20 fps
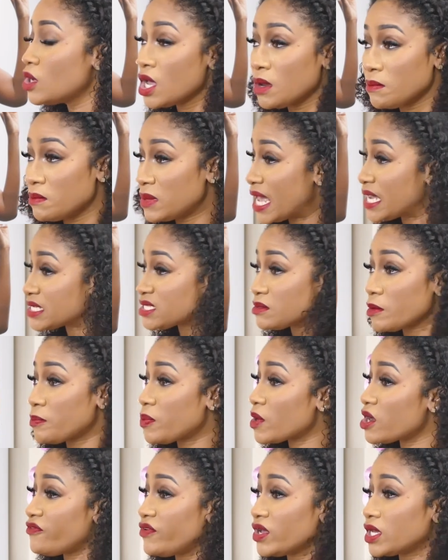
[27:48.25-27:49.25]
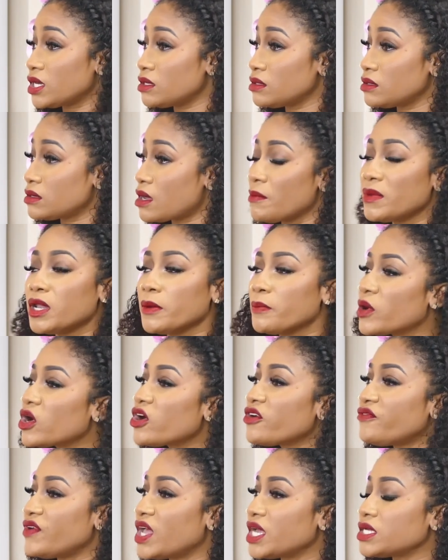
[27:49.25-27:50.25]
I'm not saying I'm perfect, I'm
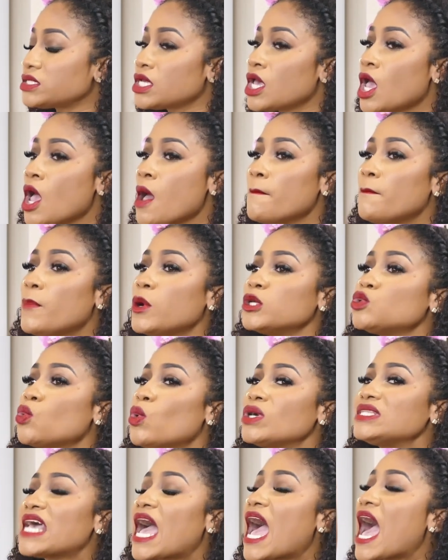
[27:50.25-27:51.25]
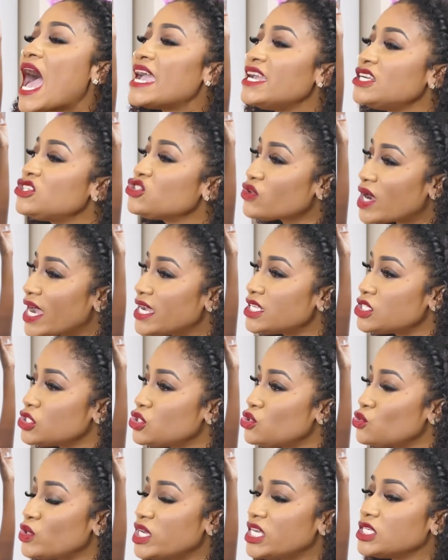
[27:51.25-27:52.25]
perfect. But what I try to
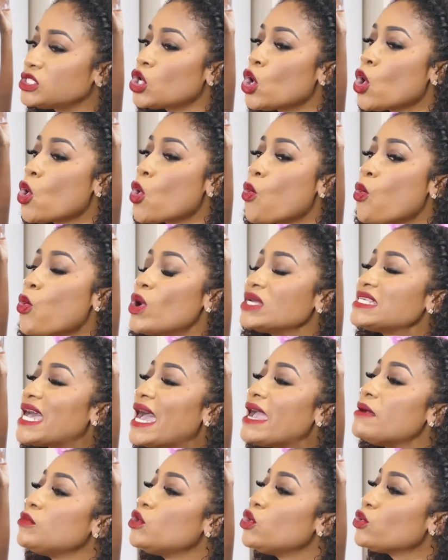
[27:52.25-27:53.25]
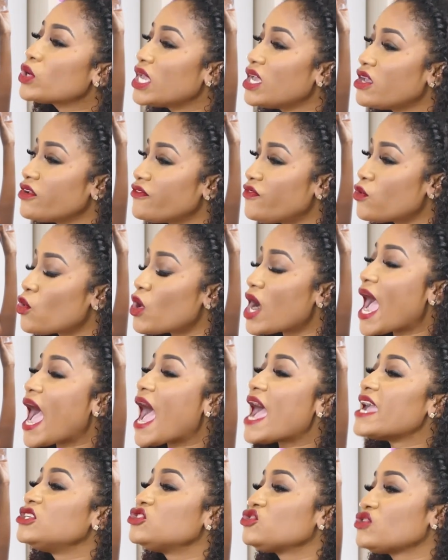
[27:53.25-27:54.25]
do is what I'm looking for,
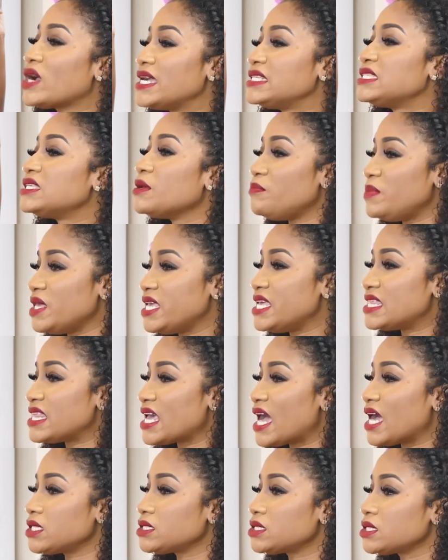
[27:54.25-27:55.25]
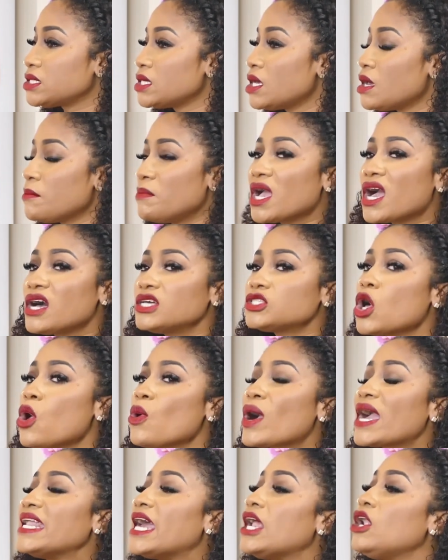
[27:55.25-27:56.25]
I try to be that. Because how
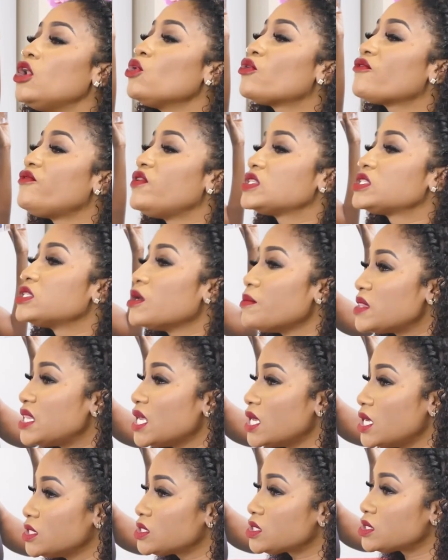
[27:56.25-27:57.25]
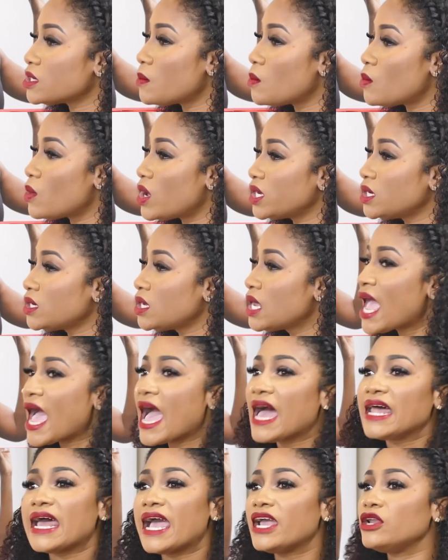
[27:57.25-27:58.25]
can I look for something in someone
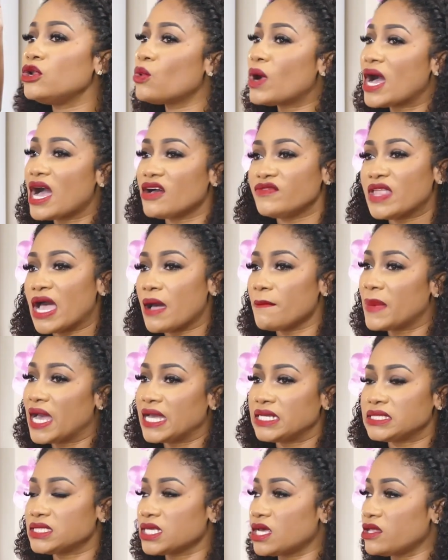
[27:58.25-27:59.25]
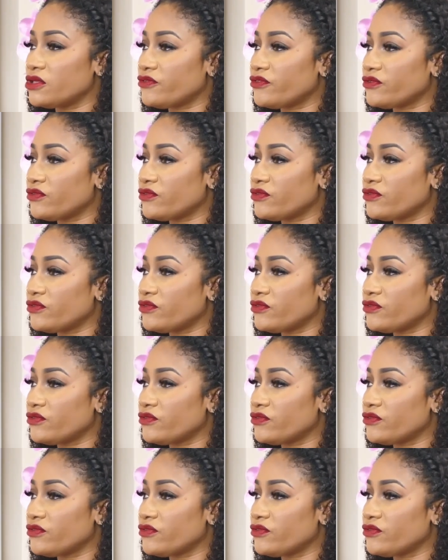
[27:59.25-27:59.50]
and I don't have that myself?